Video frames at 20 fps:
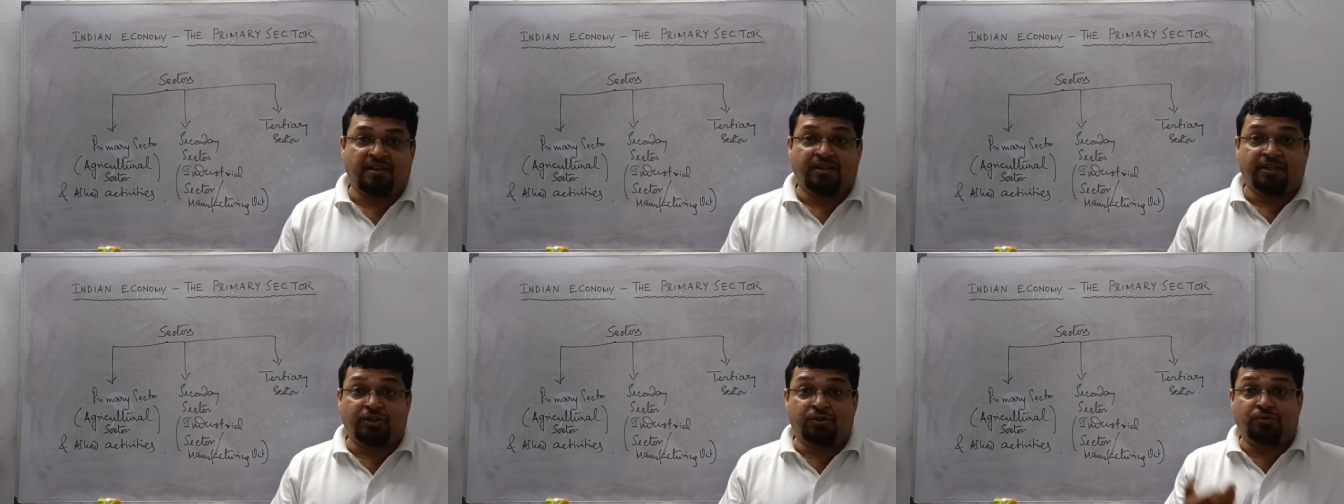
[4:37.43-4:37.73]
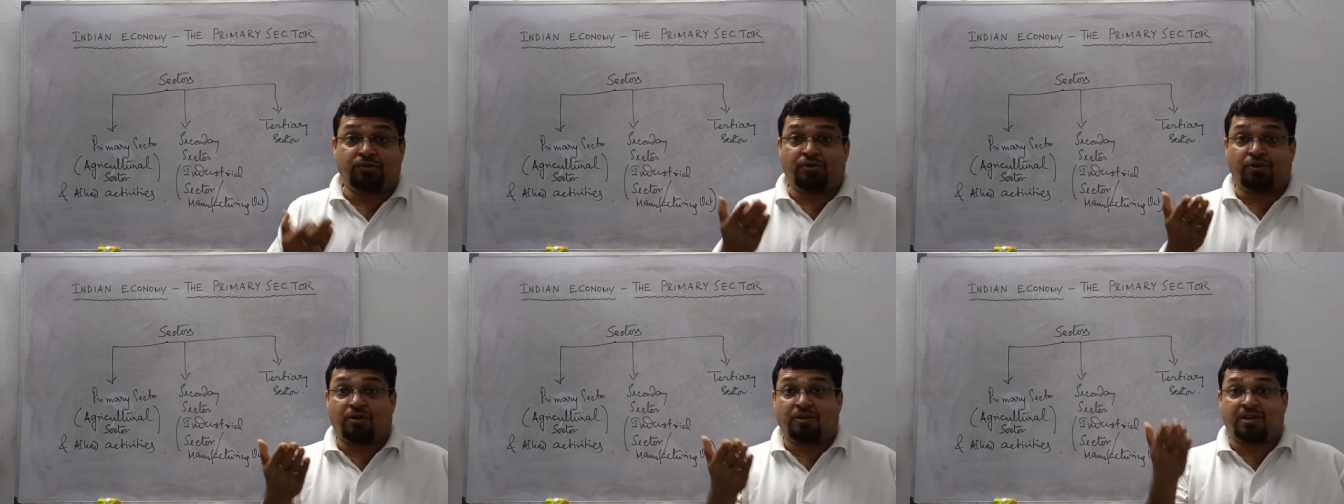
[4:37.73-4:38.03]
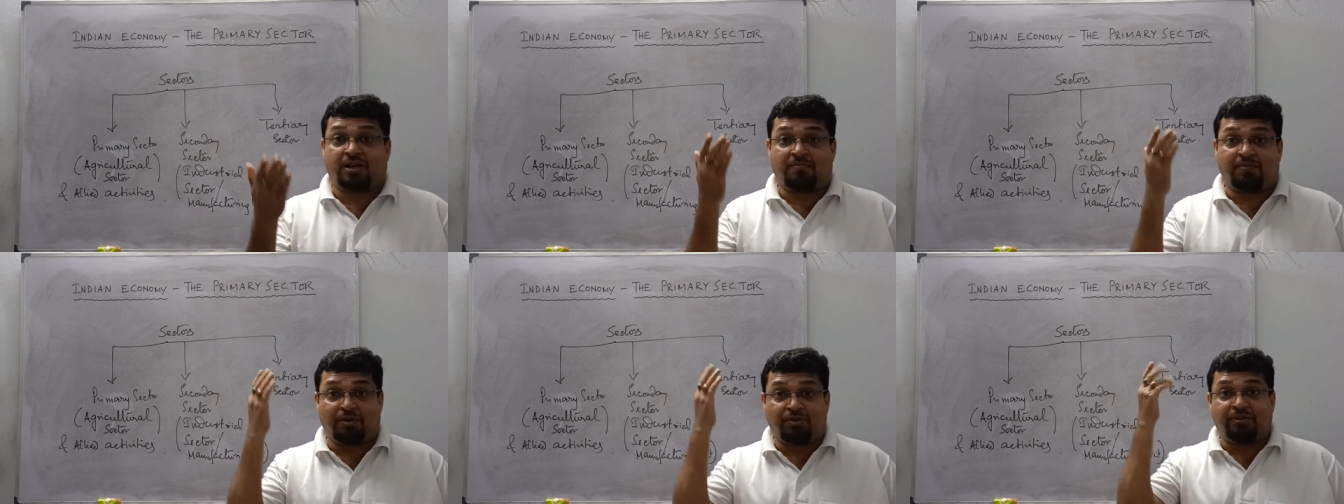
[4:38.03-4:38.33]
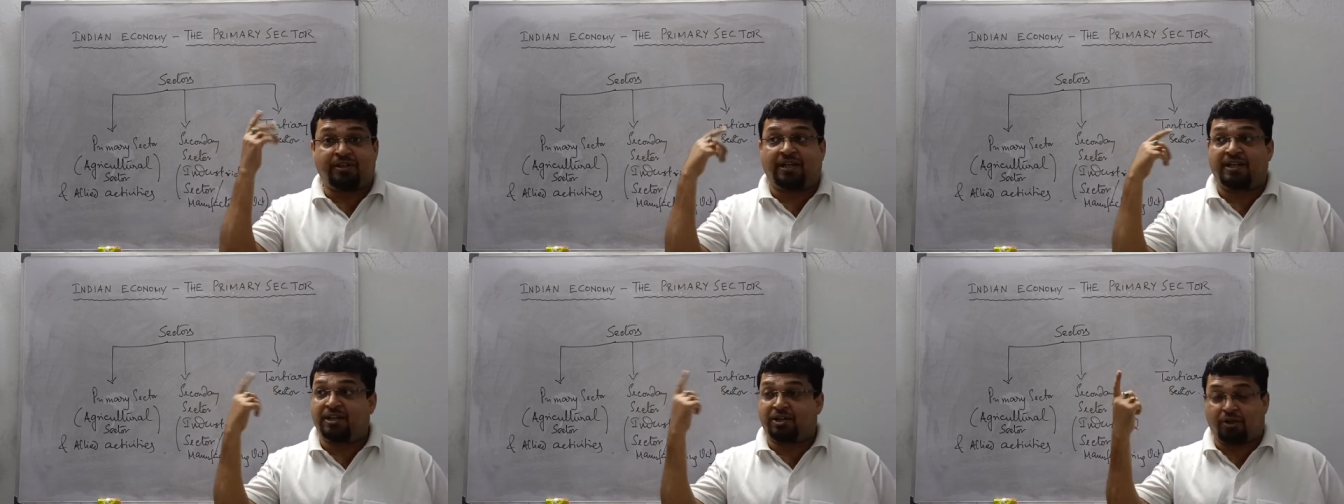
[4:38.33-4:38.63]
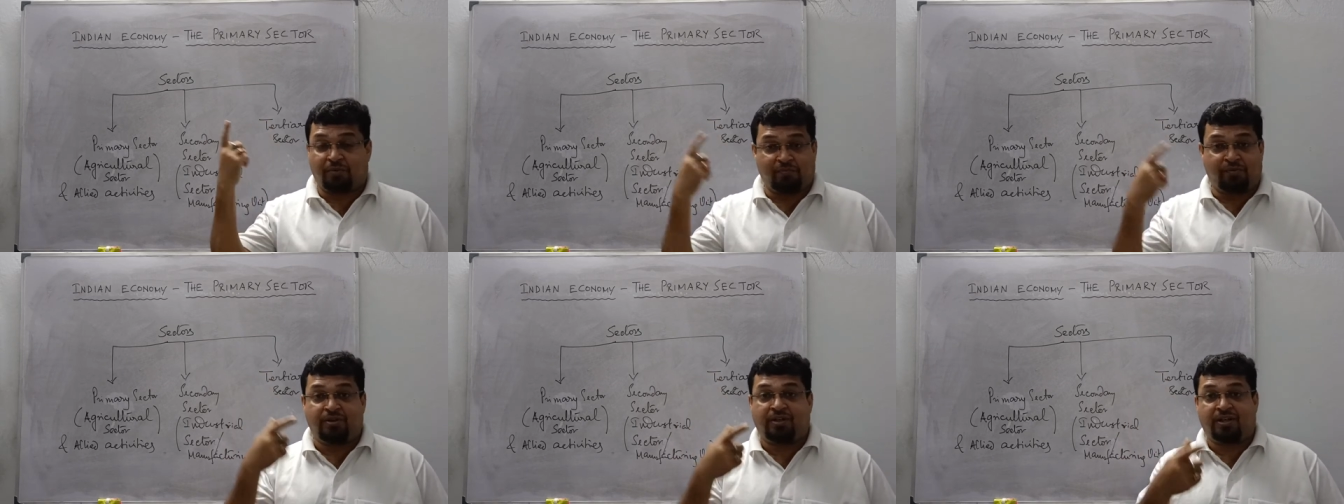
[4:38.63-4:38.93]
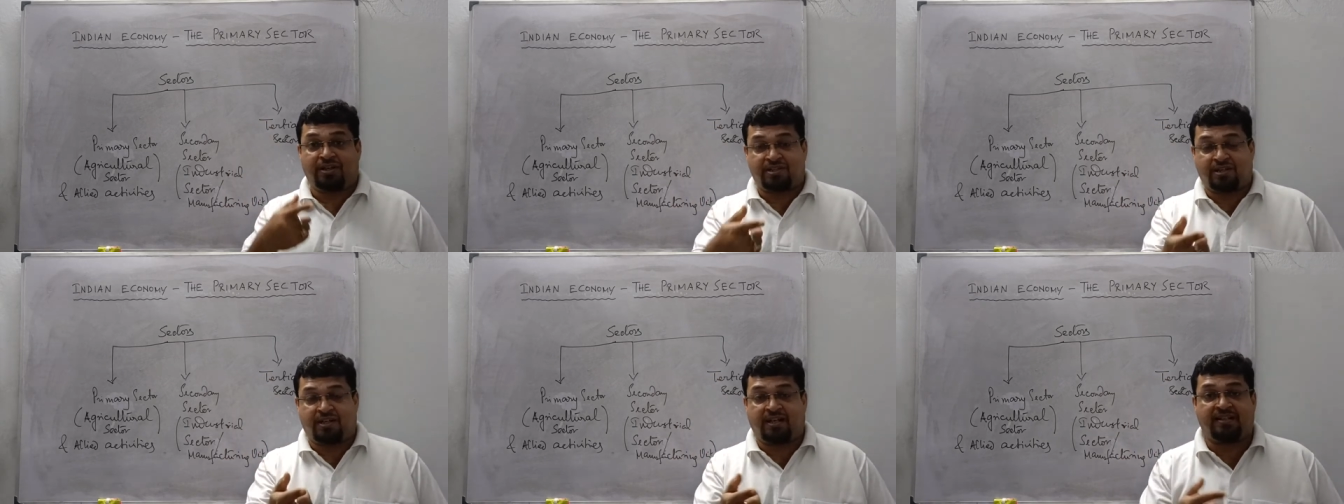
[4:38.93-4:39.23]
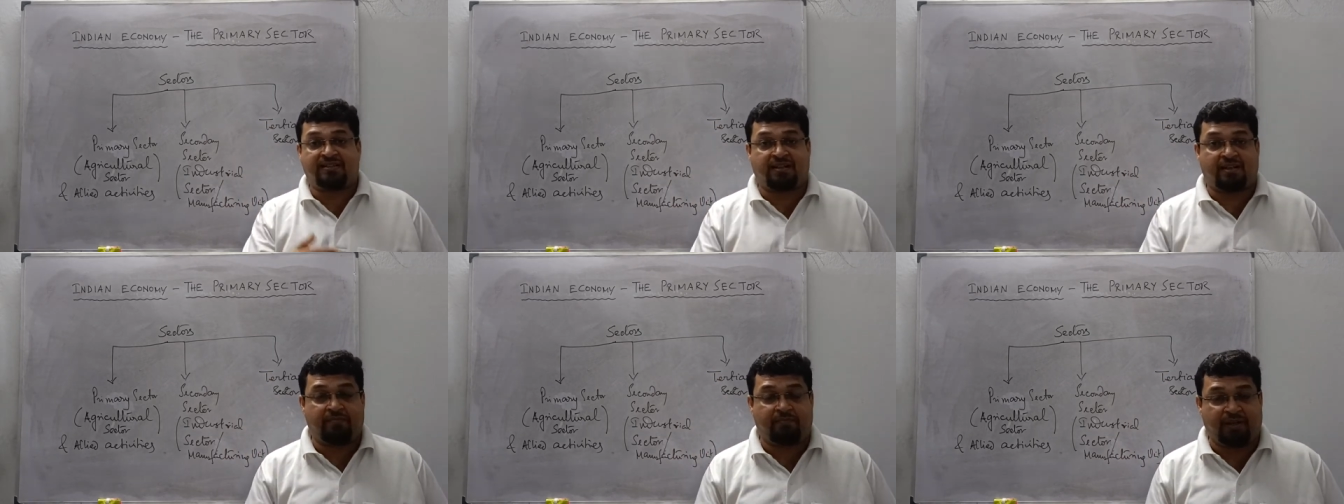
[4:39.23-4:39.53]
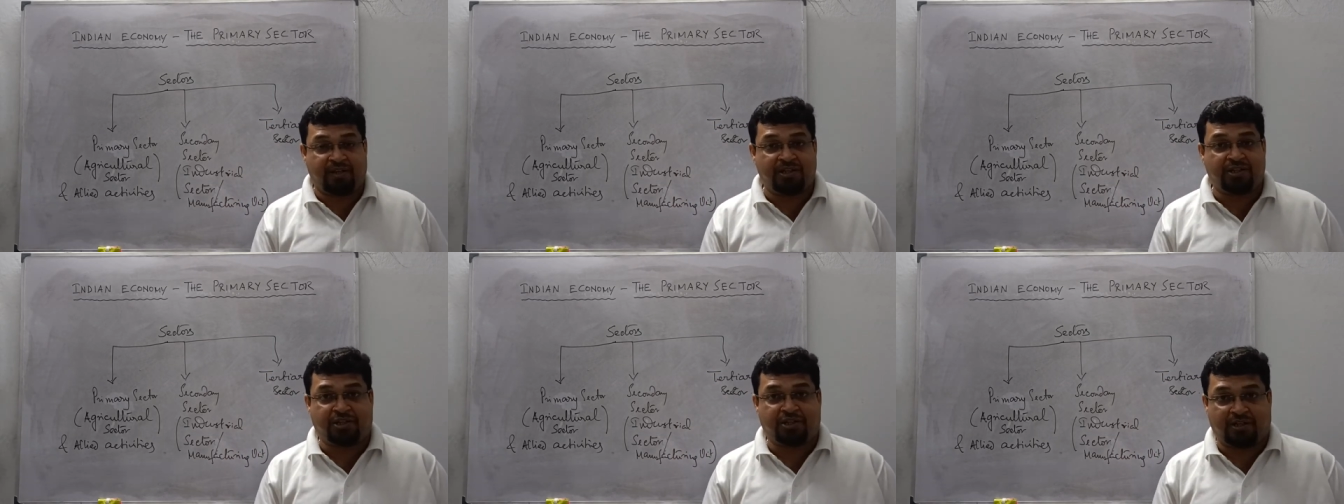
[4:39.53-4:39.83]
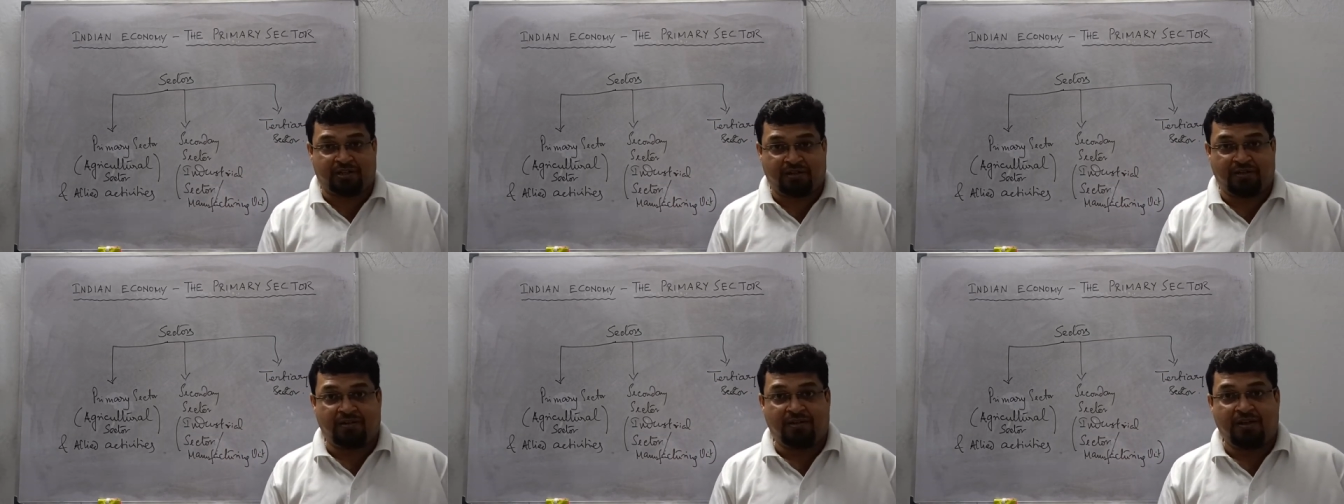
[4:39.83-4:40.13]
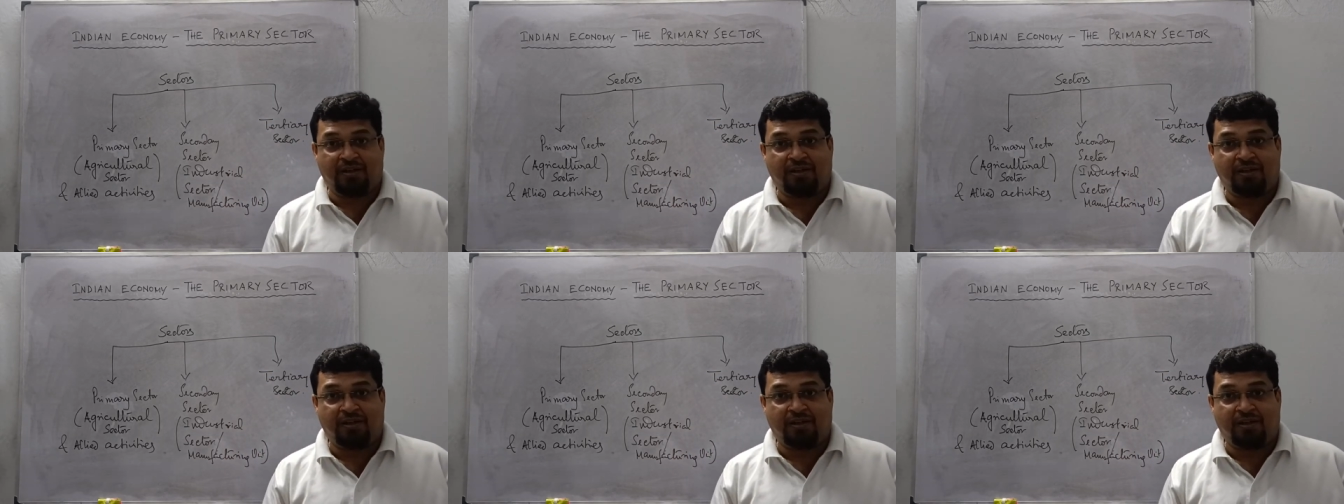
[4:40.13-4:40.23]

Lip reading: you talk about telecommunication, as I mentioned,